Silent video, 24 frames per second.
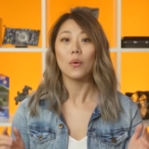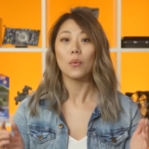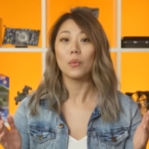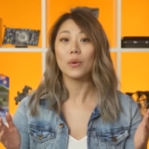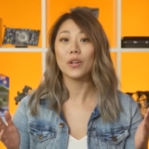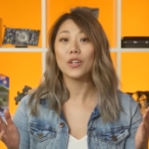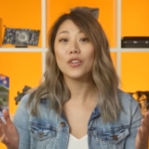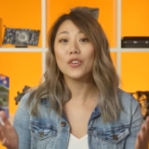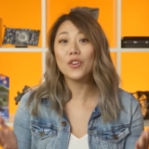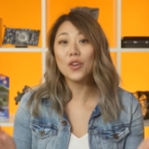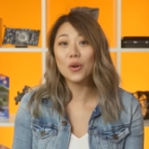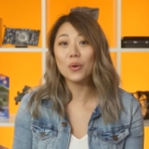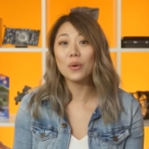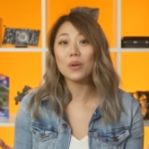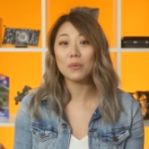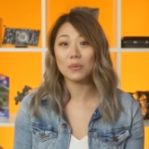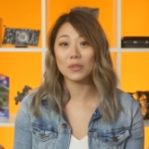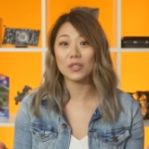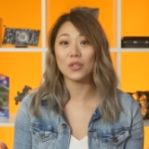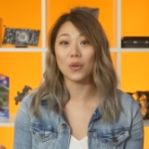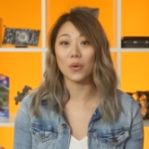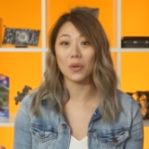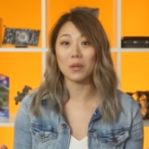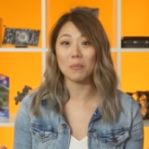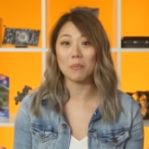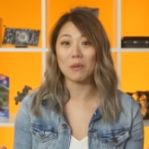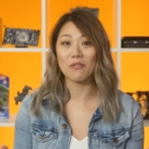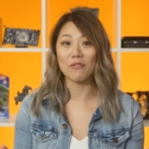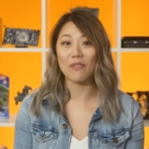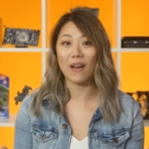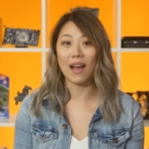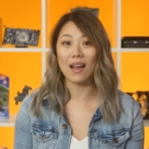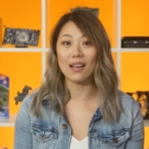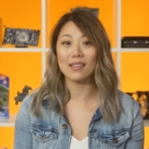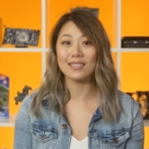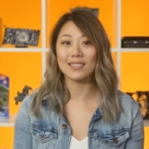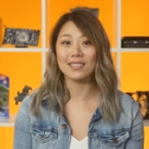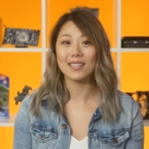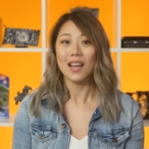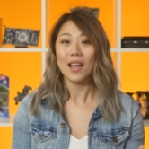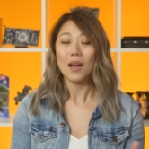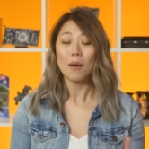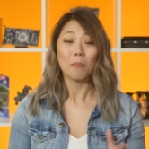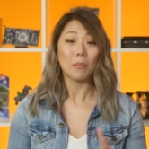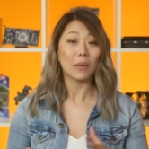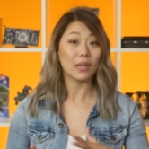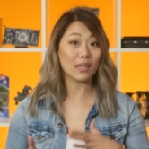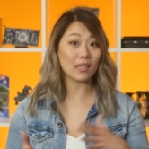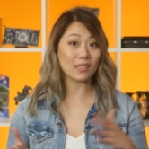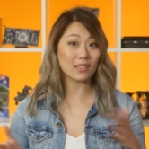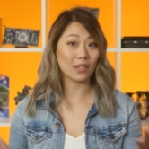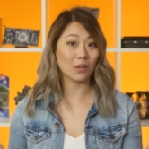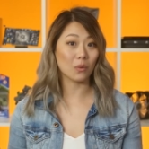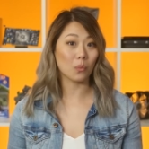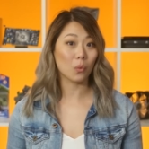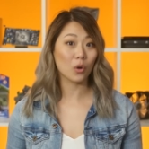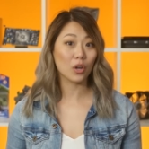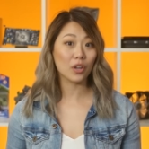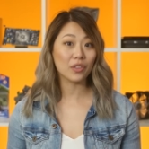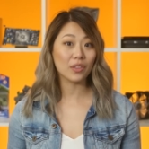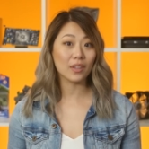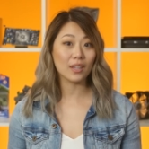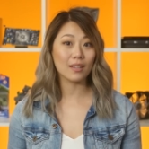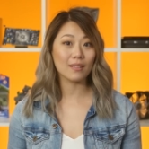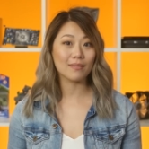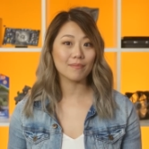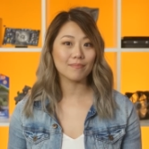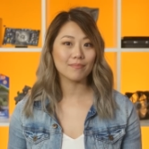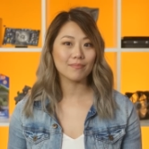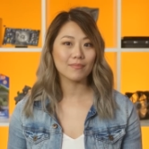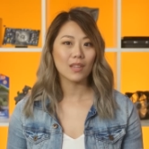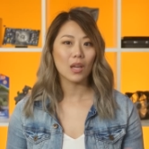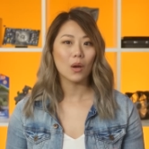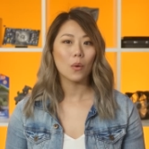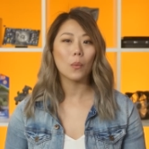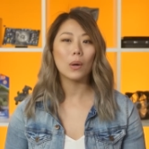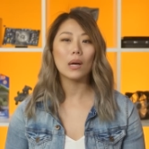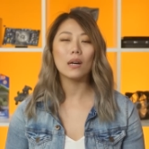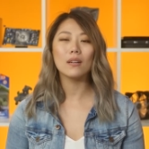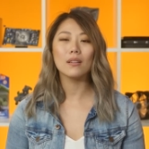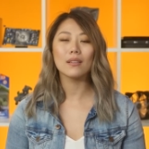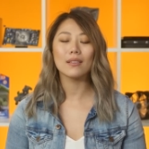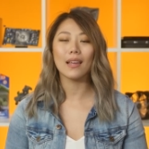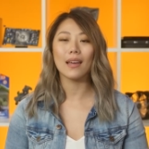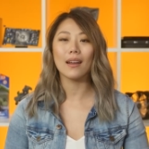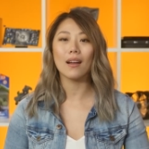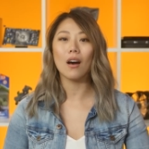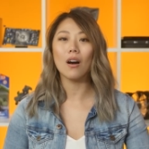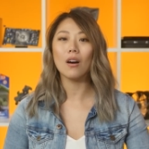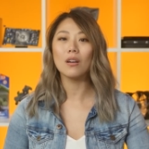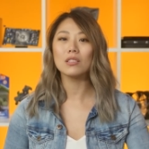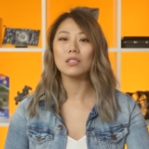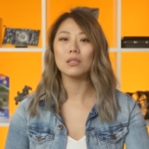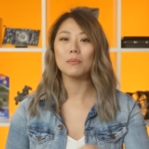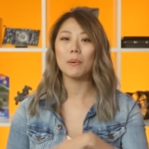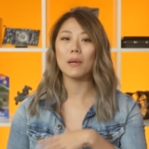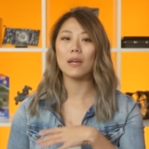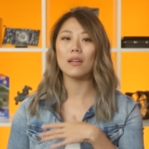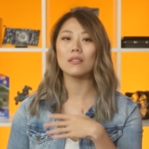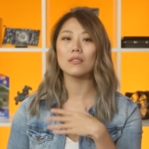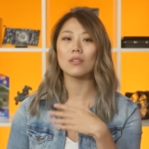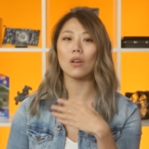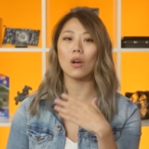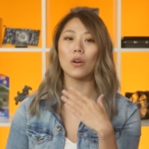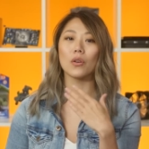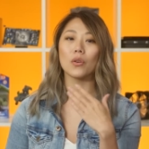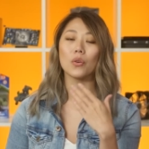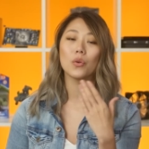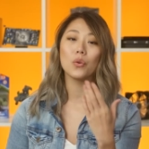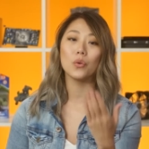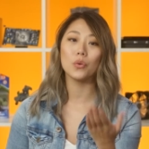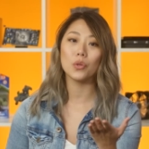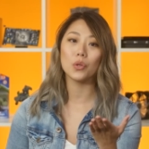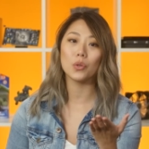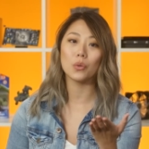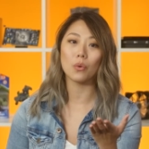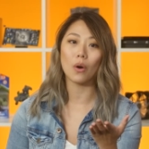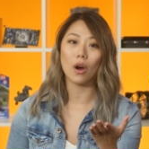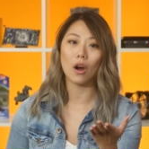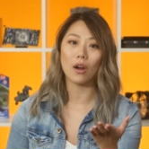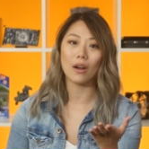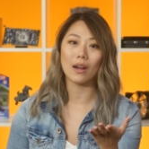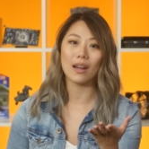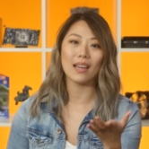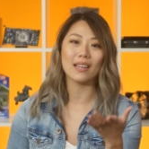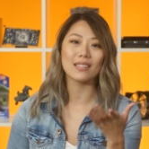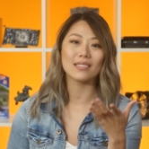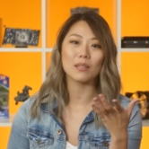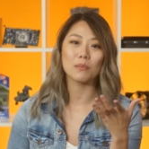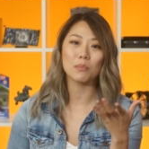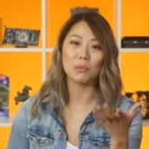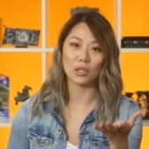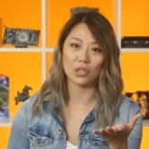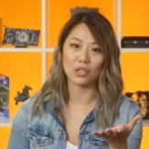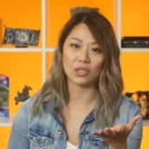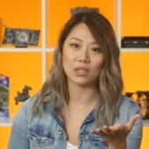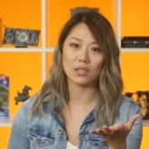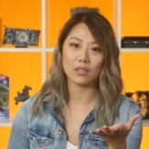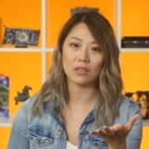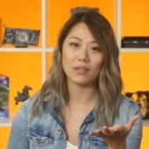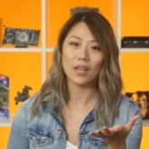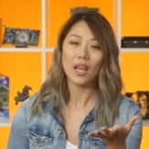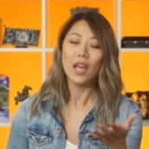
We knew it was going to be fast, but is it worth it? Well, that all depends on who you are as a person.